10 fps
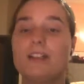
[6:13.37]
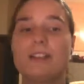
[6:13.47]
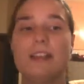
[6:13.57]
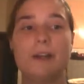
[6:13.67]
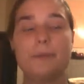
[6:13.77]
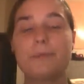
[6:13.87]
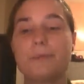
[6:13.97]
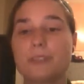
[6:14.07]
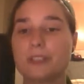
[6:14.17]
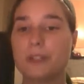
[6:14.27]
down.
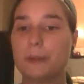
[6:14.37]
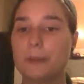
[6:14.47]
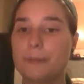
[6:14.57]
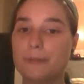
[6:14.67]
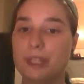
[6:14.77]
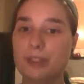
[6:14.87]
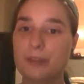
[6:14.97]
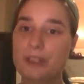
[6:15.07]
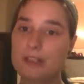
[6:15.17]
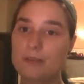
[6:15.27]
So
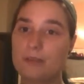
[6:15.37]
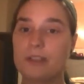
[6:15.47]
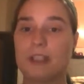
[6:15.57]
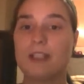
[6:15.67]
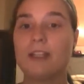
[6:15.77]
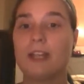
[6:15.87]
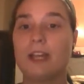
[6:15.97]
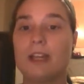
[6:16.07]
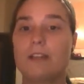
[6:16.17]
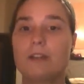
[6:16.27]
anyway, that's what we did.
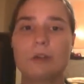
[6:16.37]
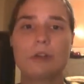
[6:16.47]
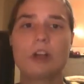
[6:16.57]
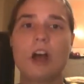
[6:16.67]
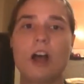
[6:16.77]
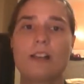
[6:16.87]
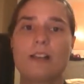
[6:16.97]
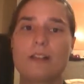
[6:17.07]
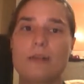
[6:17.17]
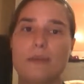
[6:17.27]
The total
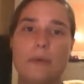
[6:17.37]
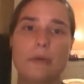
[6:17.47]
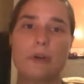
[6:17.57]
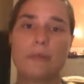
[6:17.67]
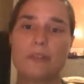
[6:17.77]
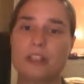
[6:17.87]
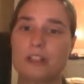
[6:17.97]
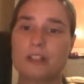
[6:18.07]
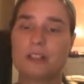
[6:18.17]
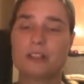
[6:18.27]
cost for
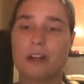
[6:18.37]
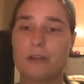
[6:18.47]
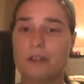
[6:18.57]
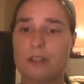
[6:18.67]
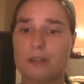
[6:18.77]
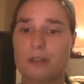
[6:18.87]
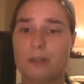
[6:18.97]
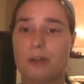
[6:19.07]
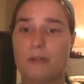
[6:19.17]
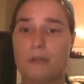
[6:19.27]
materials and everything was
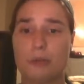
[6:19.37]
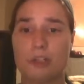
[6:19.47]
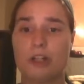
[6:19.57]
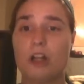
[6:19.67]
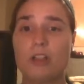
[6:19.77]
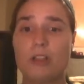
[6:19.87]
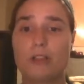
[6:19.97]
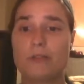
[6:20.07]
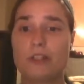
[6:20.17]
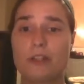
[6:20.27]
about $40
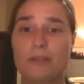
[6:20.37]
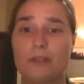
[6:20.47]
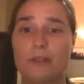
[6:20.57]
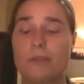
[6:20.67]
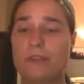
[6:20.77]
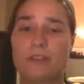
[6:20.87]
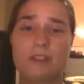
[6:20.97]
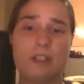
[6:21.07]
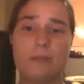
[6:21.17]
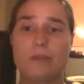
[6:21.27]
for the envelopes, for the
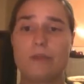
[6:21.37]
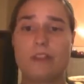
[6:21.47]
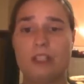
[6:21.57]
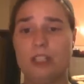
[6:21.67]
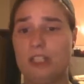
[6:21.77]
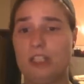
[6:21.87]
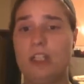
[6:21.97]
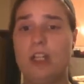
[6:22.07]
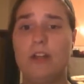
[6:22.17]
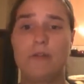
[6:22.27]
stamps, for the ink,
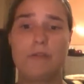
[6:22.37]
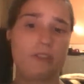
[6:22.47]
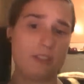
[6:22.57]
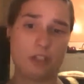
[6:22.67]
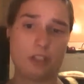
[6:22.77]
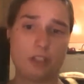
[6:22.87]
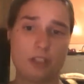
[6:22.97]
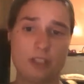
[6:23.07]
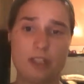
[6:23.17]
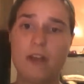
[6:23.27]
for the
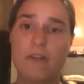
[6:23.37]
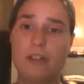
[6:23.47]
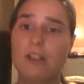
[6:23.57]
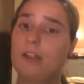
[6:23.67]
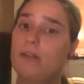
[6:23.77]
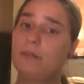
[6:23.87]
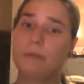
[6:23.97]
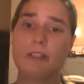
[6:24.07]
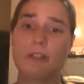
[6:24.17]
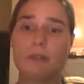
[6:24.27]
stickers, everything. It
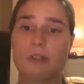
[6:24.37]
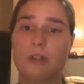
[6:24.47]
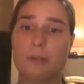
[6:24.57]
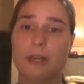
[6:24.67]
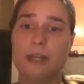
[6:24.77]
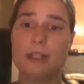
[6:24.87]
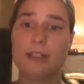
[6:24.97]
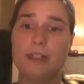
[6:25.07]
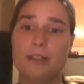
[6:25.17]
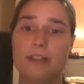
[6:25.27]
really was not
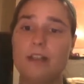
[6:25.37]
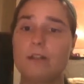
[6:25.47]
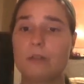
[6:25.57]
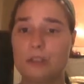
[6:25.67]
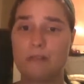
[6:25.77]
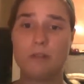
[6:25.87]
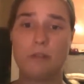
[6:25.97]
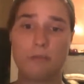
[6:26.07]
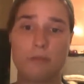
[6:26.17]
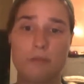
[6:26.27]
bad. Then of course you have your
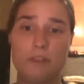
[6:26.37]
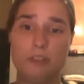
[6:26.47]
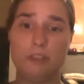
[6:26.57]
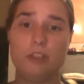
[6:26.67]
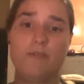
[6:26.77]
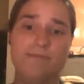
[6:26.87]
whole postage